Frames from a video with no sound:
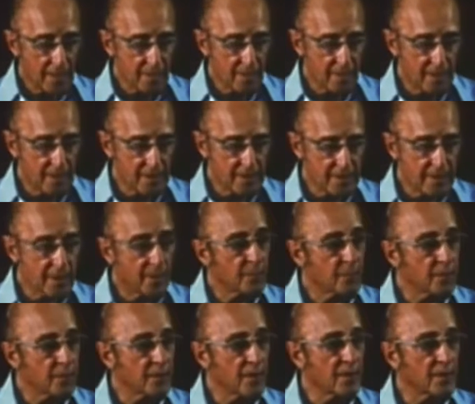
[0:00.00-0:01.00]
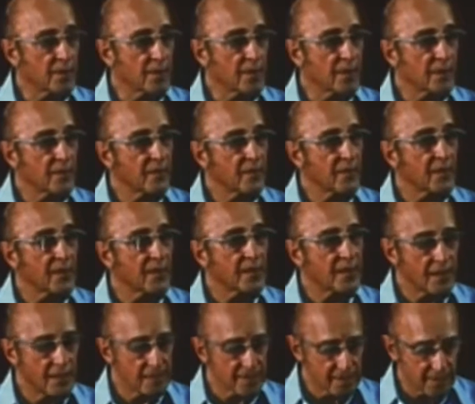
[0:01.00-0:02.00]
It means temporarily living
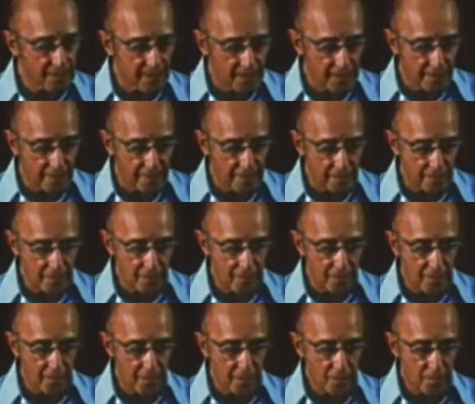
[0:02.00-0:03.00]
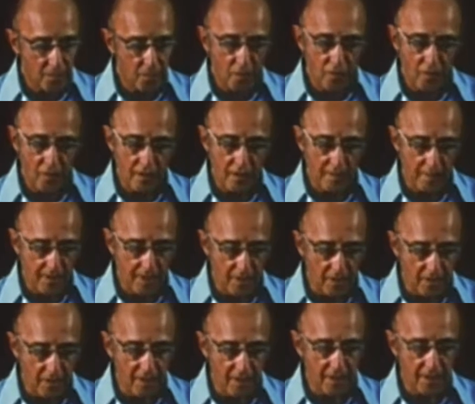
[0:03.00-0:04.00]
in his life, moving
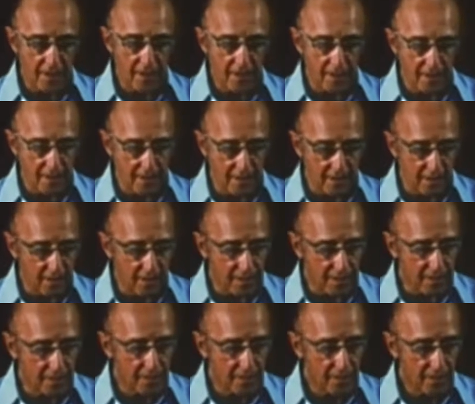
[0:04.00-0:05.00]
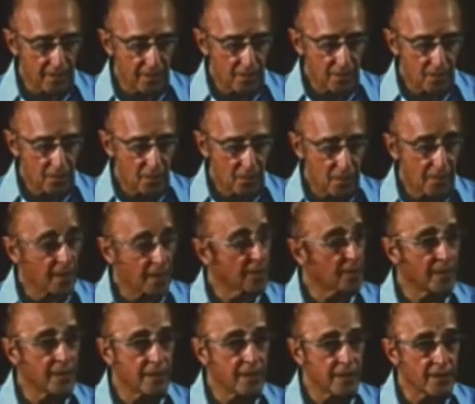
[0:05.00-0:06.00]
about in it delicately,
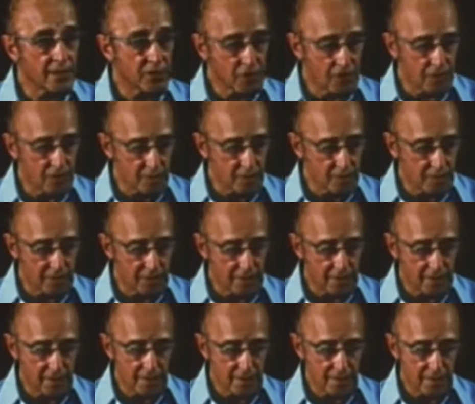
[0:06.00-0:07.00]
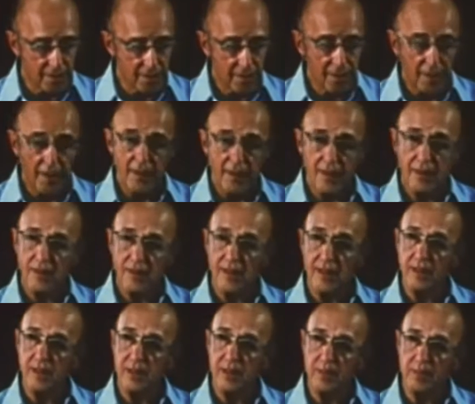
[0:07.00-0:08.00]
without making judgments,
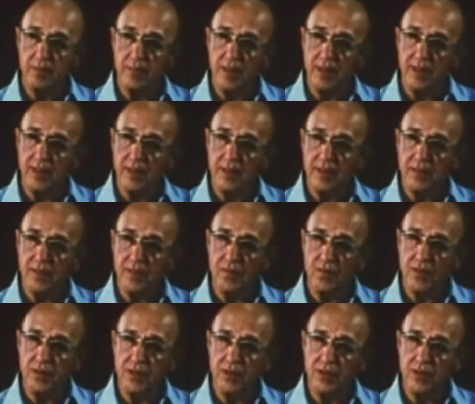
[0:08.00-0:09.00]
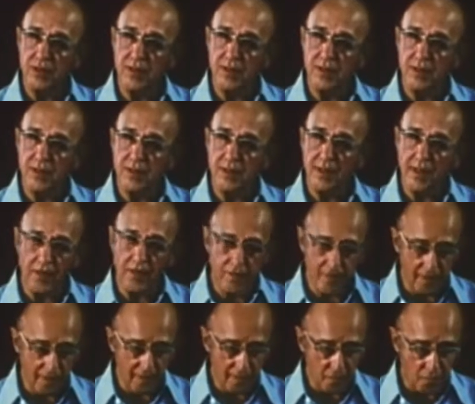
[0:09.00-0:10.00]
sensing meanings of which he is
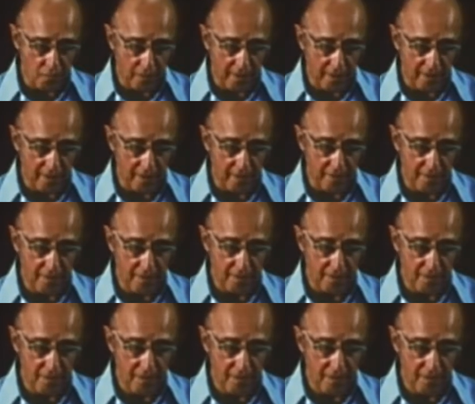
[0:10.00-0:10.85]
scarcely aware,